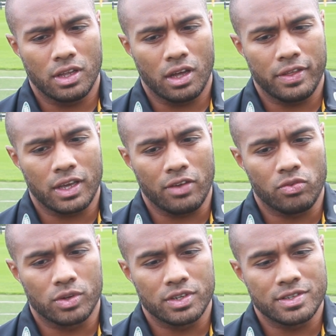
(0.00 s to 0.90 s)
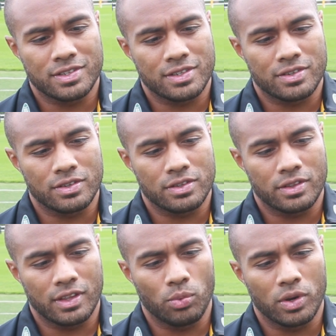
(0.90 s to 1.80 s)
I think
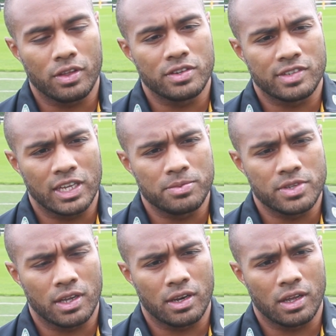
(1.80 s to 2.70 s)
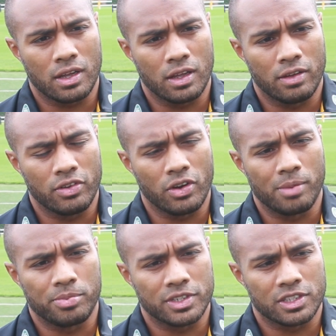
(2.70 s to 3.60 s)
they're one of those teams that are very
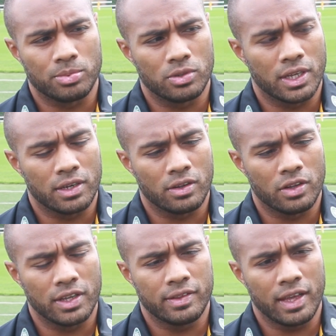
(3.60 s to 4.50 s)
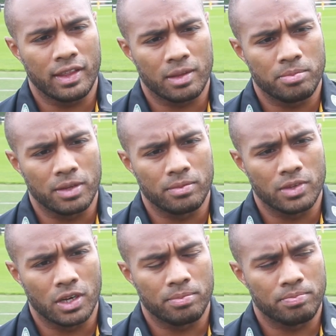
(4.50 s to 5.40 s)
unpredictable, and on their day they can beat, you know,